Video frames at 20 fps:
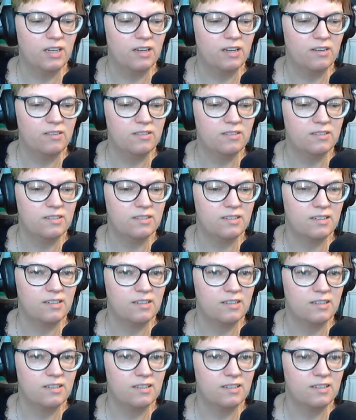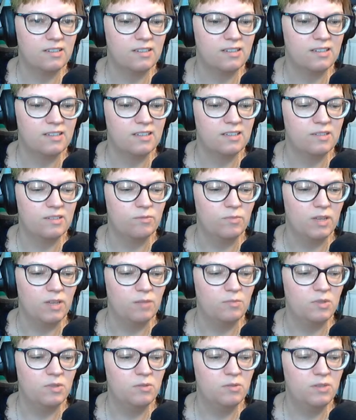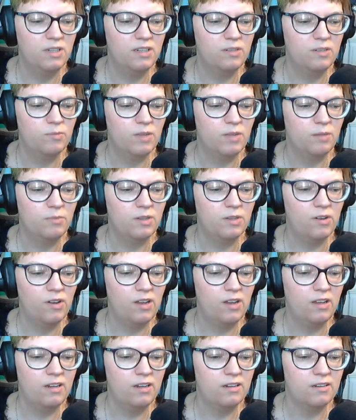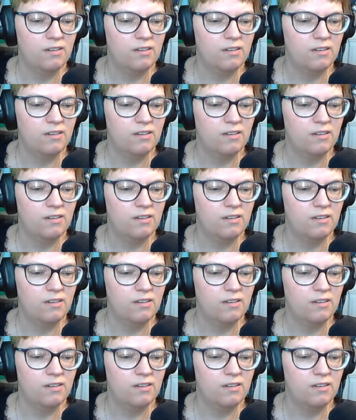out. Might be weird, might be great.